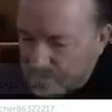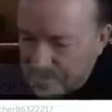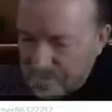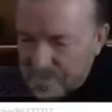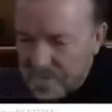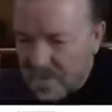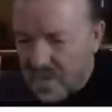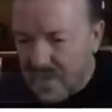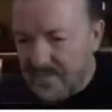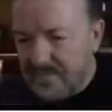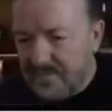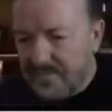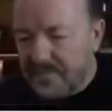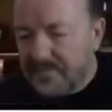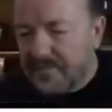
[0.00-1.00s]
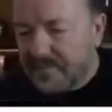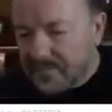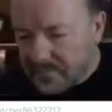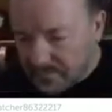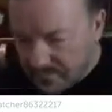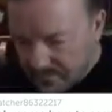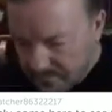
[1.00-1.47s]
at a time.
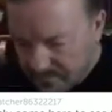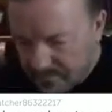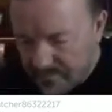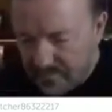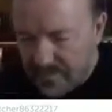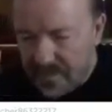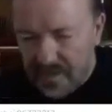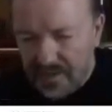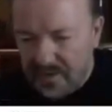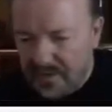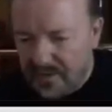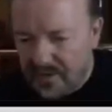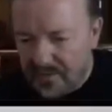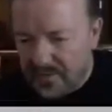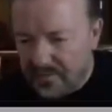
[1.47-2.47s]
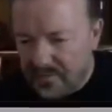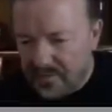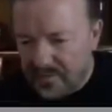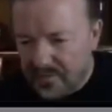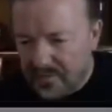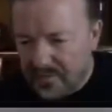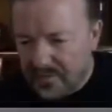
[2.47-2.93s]
I know there'd be
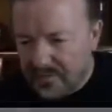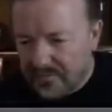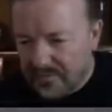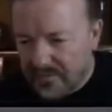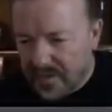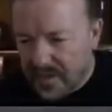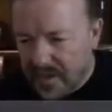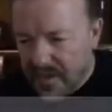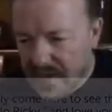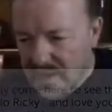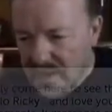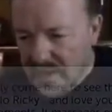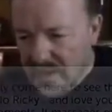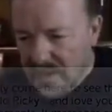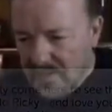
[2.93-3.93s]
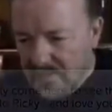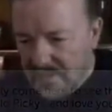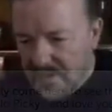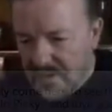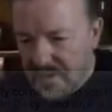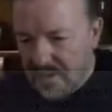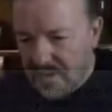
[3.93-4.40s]
rules. But you
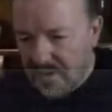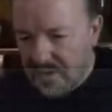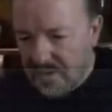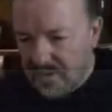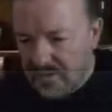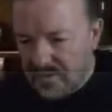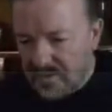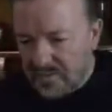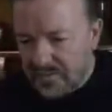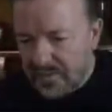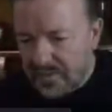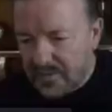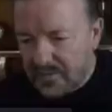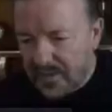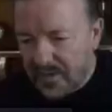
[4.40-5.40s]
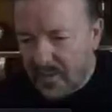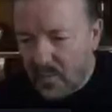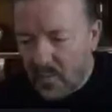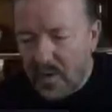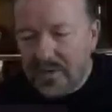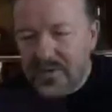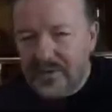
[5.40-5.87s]
can only use your special power
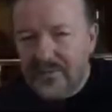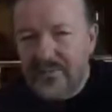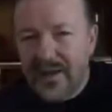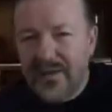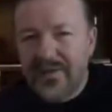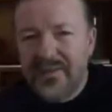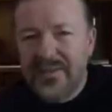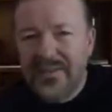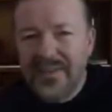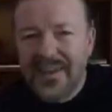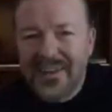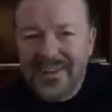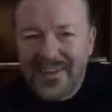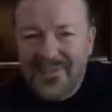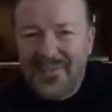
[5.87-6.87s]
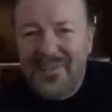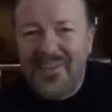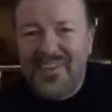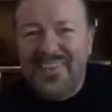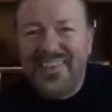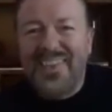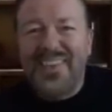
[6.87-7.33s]
once a month. I love
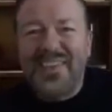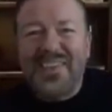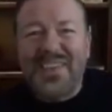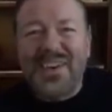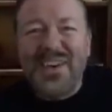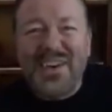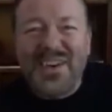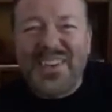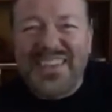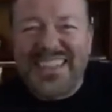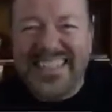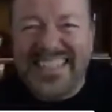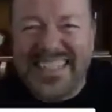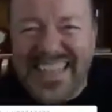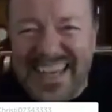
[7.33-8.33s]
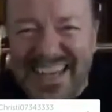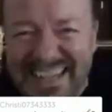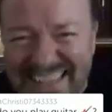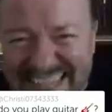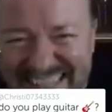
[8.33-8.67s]
oh, that's gone